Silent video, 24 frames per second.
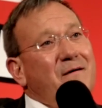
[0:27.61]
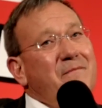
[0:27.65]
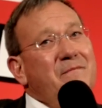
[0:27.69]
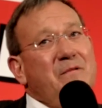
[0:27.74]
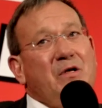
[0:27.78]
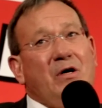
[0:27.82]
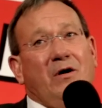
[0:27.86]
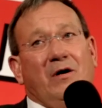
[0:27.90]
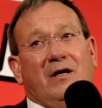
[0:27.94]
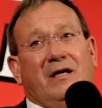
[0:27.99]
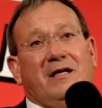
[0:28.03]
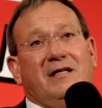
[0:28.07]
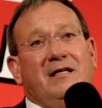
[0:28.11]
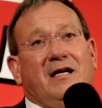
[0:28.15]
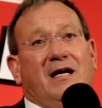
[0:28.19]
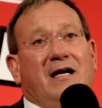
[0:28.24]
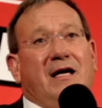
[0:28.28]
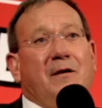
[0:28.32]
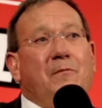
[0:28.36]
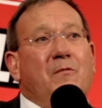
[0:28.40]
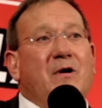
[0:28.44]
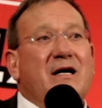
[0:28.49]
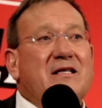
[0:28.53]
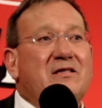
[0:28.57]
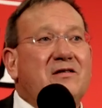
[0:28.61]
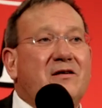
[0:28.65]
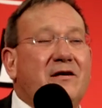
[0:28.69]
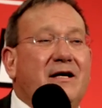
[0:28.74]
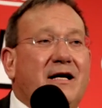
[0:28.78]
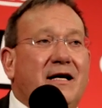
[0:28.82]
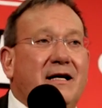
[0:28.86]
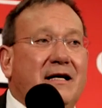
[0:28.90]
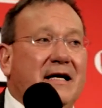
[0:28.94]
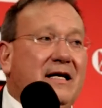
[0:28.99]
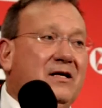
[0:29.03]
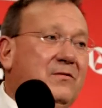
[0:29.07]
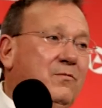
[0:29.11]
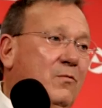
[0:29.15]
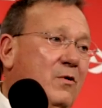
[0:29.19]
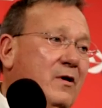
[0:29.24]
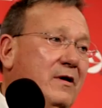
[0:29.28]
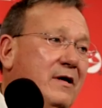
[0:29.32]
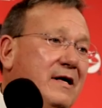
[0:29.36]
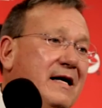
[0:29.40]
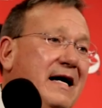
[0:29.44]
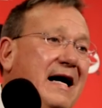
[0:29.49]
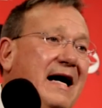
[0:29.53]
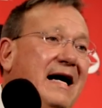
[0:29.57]
know, Kentucky Wesleyan, he's
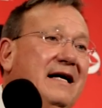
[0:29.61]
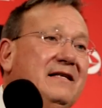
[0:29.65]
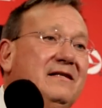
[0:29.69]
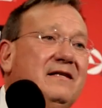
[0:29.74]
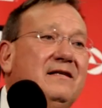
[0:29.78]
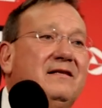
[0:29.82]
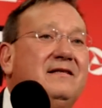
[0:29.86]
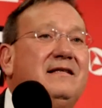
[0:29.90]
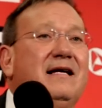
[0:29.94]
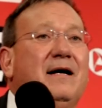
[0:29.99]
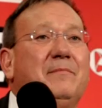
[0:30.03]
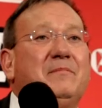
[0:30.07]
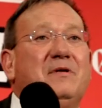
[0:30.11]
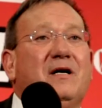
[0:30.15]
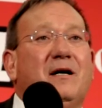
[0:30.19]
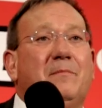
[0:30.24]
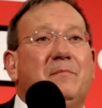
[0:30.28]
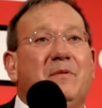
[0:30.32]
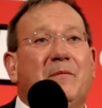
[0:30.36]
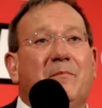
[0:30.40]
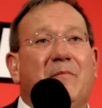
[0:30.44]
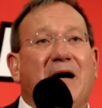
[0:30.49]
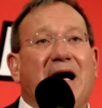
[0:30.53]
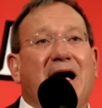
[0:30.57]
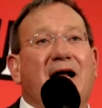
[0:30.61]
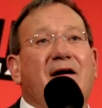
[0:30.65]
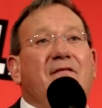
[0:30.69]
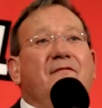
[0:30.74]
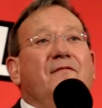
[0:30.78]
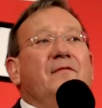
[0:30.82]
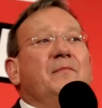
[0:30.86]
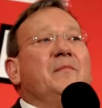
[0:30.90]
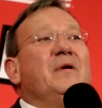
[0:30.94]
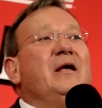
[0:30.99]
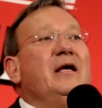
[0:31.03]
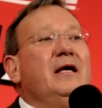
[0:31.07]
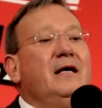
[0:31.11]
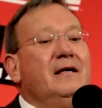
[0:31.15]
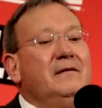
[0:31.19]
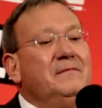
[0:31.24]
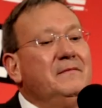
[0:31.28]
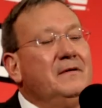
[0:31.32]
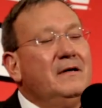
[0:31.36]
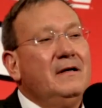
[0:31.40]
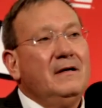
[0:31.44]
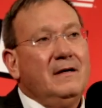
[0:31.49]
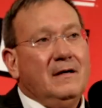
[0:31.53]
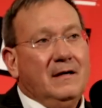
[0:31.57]
one of the guys that stepped up and batted for me and
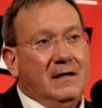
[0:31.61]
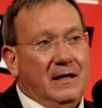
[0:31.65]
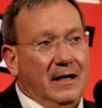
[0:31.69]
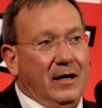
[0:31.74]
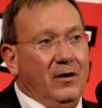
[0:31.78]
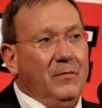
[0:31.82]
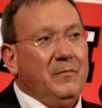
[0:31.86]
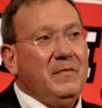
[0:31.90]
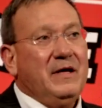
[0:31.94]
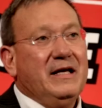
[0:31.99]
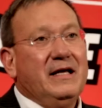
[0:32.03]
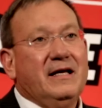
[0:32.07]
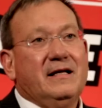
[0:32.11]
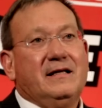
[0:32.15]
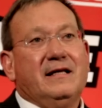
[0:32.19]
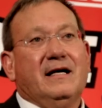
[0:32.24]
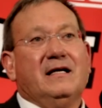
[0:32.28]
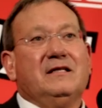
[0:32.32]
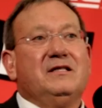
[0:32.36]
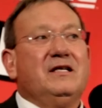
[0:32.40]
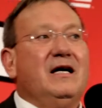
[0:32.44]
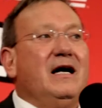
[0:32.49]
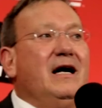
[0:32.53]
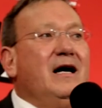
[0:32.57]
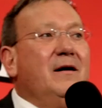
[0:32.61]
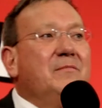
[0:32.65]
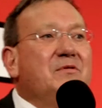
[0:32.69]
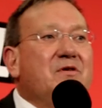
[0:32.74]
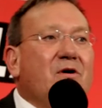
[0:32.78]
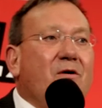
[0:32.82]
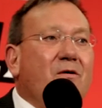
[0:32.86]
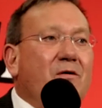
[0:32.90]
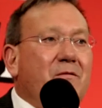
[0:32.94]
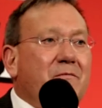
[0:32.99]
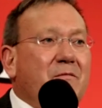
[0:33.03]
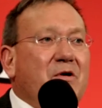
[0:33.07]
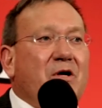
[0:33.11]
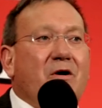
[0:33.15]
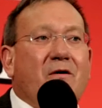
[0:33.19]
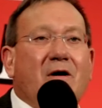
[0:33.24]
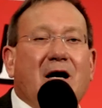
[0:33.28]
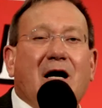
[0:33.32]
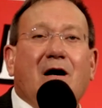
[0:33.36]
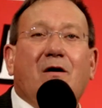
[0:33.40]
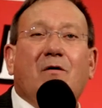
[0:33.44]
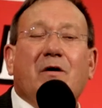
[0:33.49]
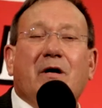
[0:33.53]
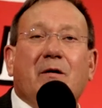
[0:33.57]
helped me get that job. So, you know,
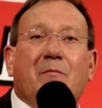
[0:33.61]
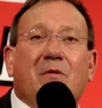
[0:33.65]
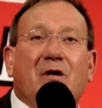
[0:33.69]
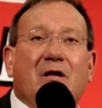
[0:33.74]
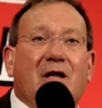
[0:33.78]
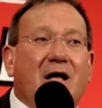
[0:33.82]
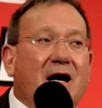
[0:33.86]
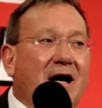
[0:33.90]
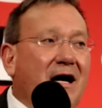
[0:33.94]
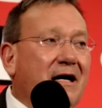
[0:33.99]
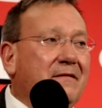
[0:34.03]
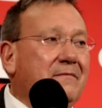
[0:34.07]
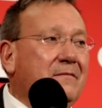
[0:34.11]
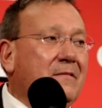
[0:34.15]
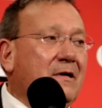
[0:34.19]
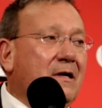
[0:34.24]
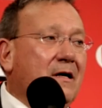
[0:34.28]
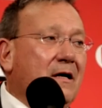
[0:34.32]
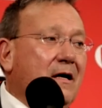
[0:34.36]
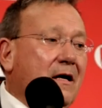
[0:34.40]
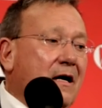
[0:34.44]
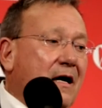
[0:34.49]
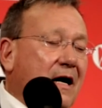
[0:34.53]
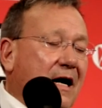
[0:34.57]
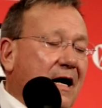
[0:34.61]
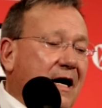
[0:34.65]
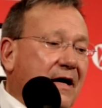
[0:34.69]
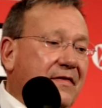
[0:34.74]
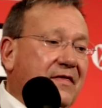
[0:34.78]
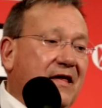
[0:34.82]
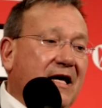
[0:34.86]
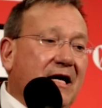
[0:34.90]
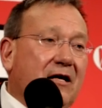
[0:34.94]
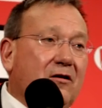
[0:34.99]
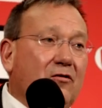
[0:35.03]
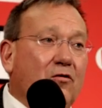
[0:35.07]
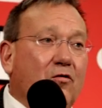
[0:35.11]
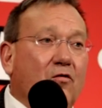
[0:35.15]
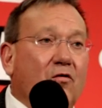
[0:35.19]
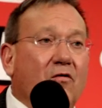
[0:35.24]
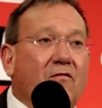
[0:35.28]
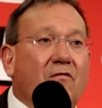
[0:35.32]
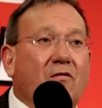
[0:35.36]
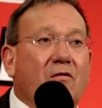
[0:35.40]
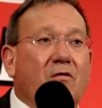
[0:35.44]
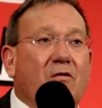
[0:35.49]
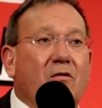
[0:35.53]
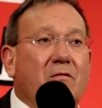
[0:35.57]
I owe him a lot. I think
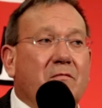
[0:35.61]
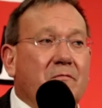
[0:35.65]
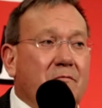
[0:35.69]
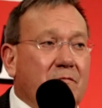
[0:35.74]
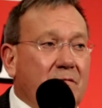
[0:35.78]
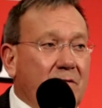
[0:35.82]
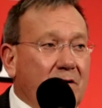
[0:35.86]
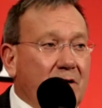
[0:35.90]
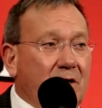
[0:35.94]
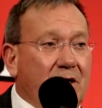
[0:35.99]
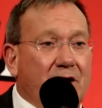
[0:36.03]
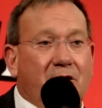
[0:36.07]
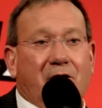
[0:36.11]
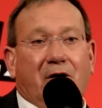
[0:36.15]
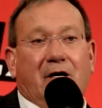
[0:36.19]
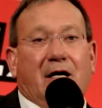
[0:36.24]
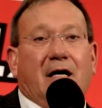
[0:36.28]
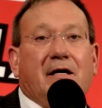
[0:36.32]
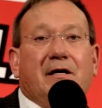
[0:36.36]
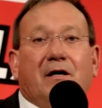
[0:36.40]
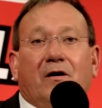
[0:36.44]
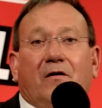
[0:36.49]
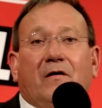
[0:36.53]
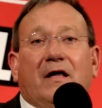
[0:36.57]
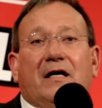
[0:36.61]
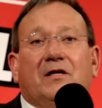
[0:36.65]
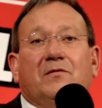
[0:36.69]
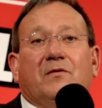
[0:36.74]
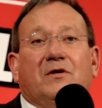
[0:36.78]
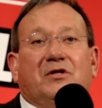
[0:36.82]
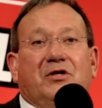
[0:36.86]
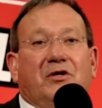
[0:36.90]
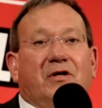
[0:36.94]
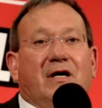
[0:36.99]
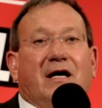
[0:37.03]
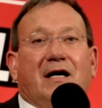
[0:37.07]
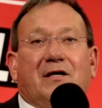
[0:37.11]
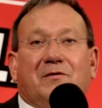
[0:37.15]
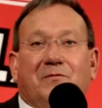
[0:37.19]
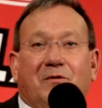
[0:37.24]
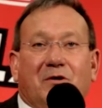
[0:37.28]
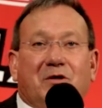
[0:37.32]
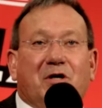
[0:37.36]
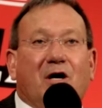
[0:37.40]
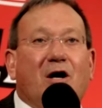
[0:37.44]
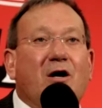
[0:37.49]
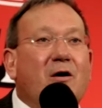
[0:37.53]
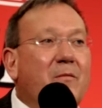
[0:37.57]
Louisville, you know, and I know that's what you guys
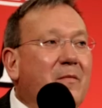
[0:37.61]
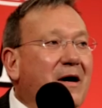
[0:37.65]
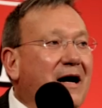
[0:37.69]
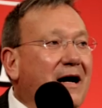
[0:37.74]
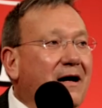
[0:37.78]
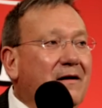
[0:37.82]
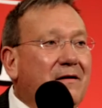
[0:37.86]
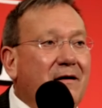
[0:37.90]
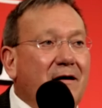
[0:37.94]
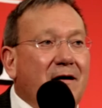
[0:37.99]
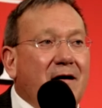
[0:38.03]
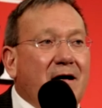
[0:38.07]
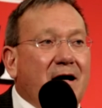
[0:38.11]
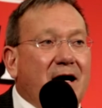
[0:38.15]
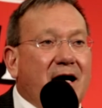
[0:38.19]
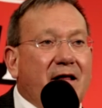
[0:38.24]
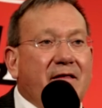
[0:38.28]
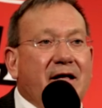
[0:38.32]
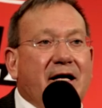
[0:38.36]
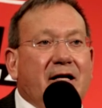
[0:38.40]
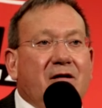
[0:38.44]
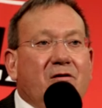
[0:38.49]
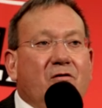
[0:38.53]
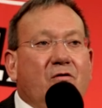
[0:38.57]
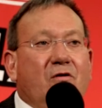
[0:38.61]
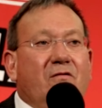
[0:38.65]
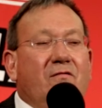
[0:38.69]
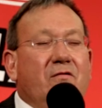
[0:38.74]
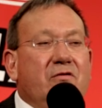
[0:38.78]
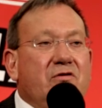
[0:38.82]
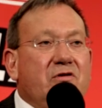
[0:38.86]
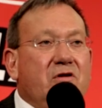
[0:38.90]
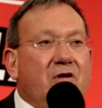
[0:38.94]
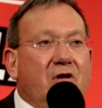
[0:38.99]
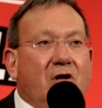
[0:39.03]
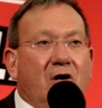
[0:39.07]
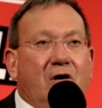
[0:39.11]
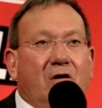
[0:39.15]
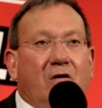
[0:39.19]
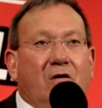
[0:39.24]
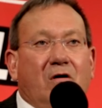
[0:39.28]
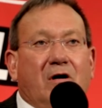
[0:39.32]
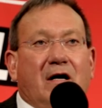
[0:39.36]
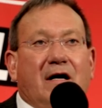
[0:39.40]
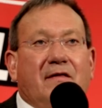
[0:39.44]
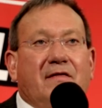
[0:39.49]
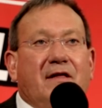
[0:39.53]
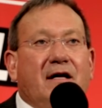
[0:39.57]
want to talk about. I think Louisville's
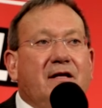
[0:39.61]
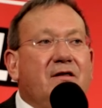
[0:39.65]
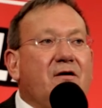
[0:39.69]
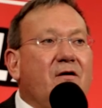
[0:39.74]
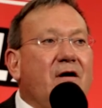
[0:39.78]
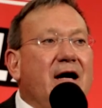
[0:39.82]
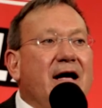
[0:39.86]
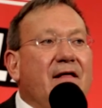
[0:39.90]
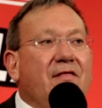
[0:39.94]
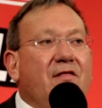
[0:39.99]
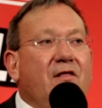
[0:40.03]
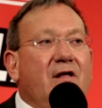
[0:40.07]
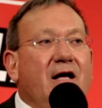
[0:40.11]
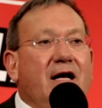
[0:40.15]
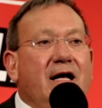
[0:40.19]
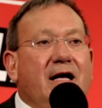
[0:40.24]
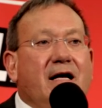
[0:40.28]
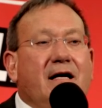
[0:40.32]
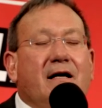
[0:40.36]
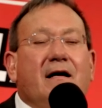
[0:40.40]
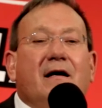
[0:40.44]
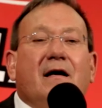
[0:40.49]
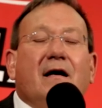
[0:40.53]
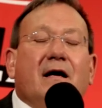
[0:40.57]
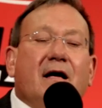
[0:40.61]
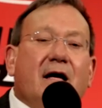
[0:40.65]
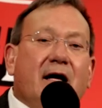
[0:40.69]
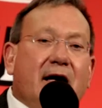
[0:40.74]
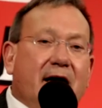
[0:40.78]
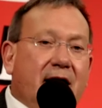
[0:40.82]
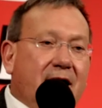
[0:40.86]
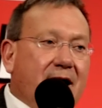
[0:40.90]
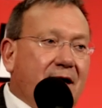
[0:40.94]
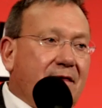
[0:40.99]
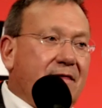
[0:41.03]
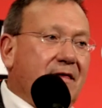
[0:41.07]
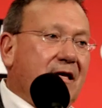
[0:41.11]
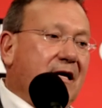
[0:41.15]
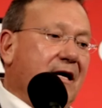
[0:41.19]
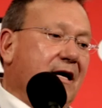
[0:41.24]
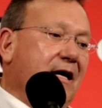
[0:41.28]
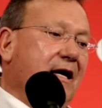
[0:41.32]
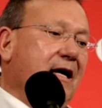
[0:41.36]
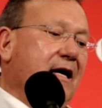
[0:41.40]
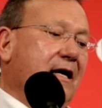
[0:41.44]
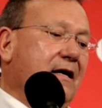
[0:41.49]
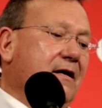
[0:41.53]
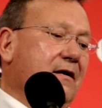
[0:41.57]
long. I think they're athletic. And I
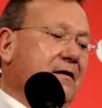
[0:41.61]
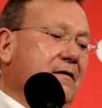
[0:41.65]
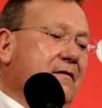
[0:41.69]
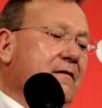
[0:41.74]
think